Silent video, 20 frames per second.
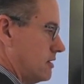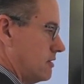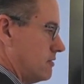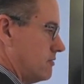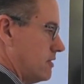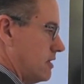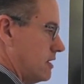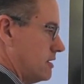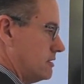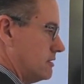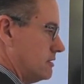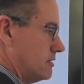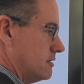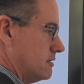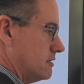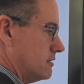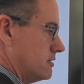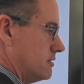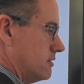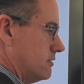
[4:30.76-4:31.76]
right?
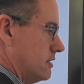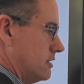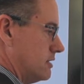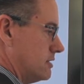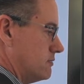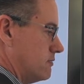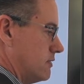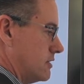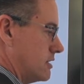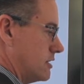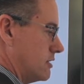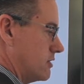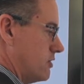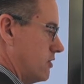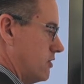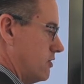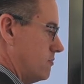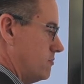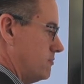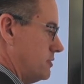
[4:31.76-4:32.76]
So this we can
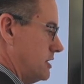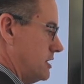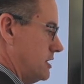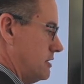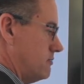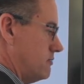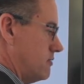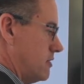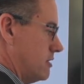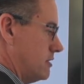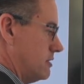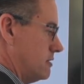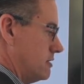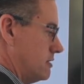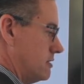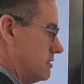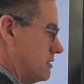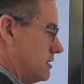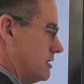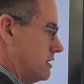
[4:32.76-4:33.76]
call P1,
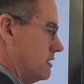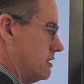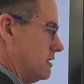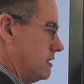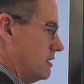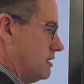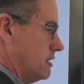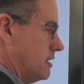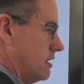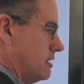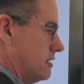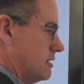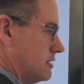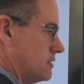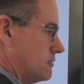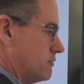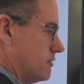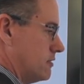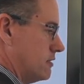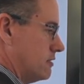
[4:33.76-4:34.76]
and this
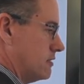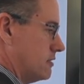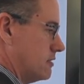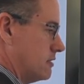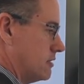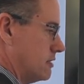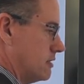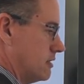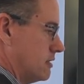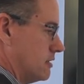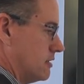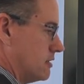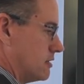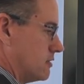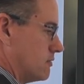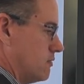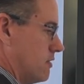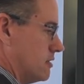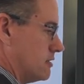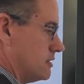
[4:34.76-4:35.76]
one
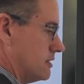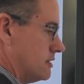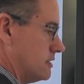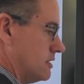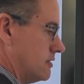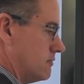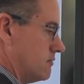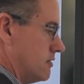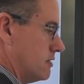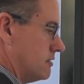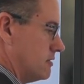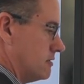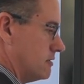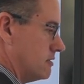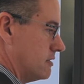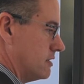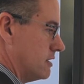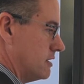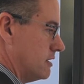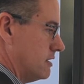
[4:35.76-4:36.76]
quantity 1.
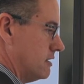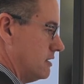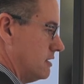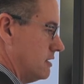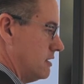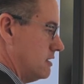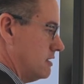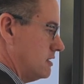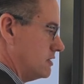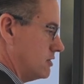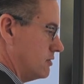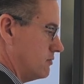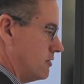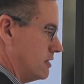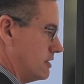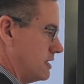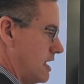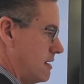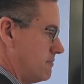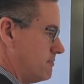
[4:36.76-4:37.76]
So what
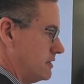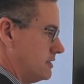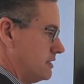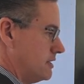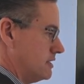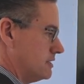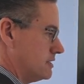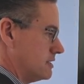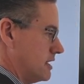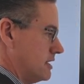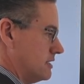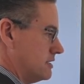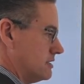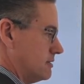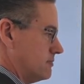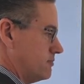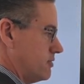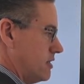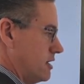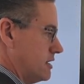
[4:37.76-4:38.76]
happened in this case? The
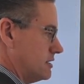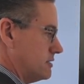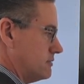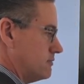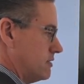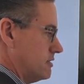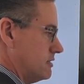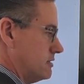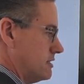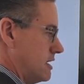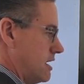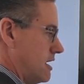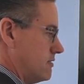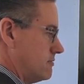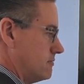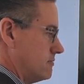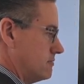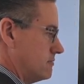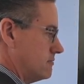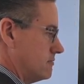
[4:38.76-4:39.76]
price went
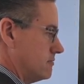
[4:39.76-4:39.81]
down,